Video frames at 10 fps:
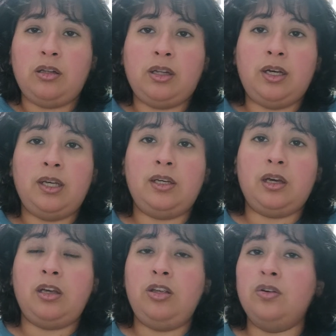Like
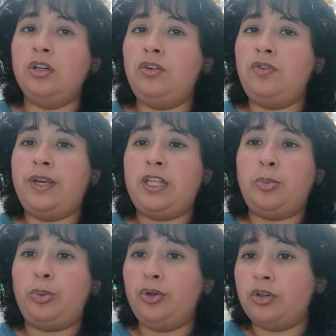you can
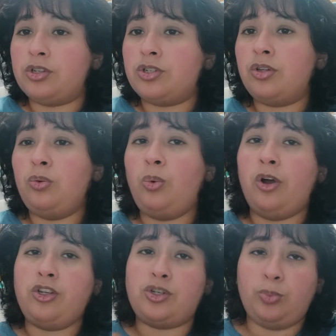read books,
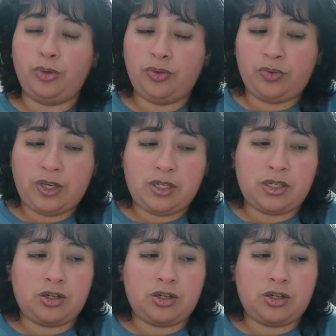watch movies,